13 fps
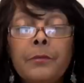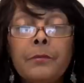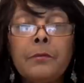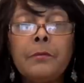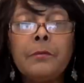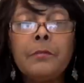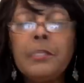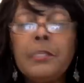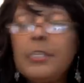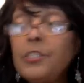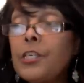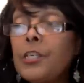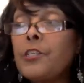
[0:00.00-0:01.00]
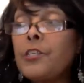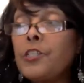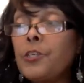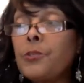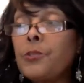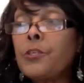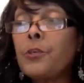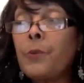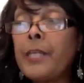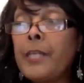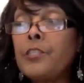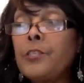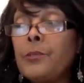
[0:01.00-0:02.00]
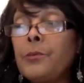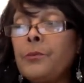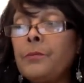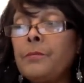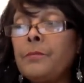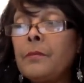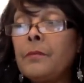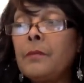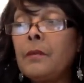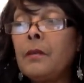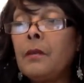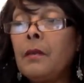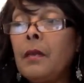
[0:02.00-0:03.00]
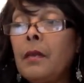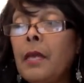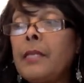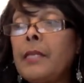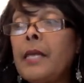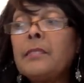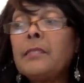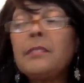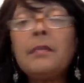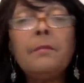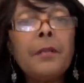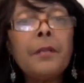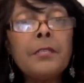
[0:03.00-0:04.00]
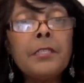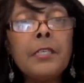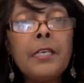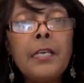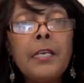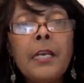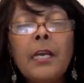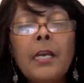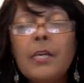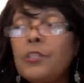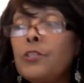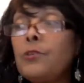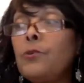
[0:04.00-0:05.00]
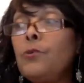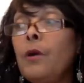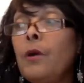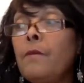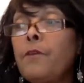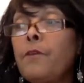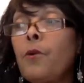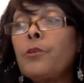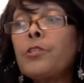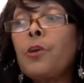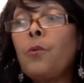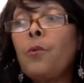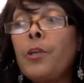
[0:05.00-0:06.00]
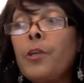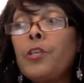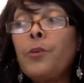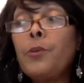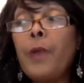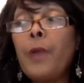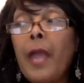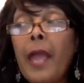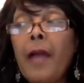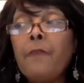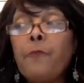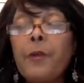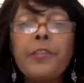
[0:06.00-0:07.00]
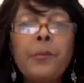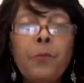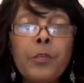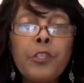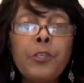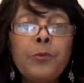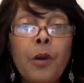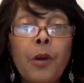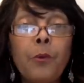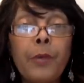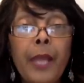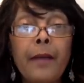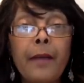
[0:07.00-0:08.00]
teaching our children gratitude. And that's the ability to focus on what you have rather than what you don't have.